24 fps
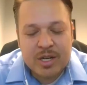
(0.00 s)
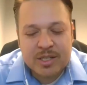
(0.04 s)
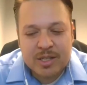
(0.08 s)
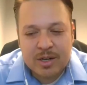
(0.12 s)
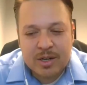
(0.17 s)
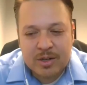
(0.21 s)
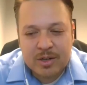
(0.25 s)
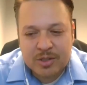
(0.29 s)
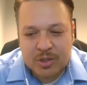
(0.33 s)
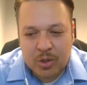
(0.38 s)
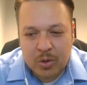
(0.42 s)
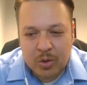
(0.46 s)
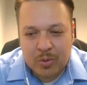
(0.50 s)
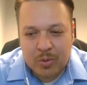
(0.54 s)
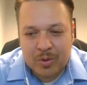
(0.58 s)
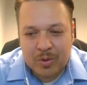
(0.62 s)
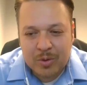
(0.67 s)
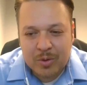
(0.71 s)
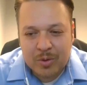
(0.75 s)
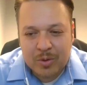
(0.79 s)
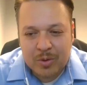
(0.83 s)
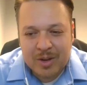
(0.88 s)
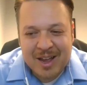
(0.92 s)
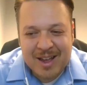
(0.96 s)
there, so
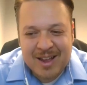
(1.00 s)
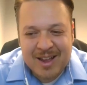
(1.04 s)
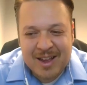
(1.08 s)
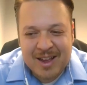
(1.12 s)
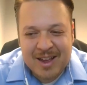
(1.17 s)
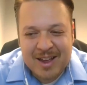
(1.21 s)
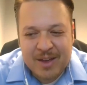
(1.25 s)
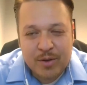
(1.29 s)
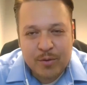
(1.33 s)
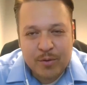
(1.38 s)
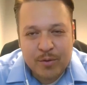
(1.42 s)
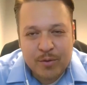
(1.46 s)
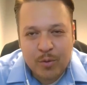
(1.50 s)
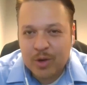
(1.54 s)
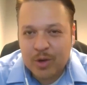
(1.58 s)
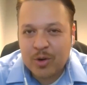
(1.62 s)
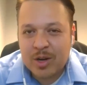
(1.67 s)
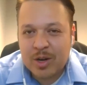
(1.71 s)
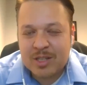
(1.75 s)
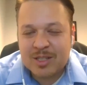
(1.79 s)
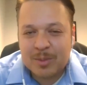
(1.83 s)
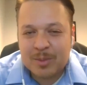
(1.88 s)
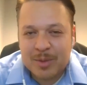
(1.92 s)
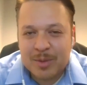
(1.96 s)
have you ever run
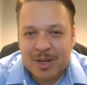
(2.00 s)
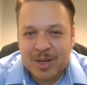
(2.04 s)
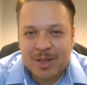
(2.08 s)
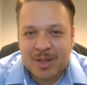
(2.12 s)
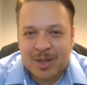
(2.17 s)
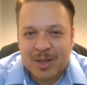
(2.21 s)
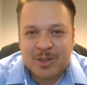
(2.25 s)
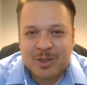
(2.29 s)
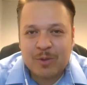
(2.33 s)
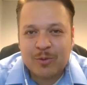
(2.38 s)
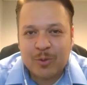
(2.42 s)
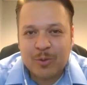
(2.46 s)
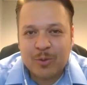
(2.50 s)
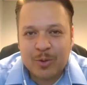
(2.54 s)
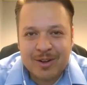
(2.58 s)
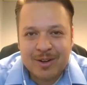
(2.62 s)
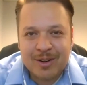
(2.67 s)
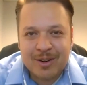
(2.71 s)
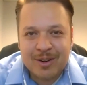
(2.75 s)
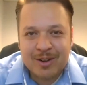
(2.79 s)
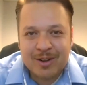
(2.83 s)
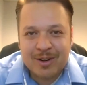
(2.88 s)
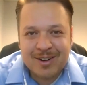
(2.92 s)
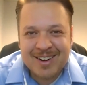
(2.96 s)
across somebody that's all four?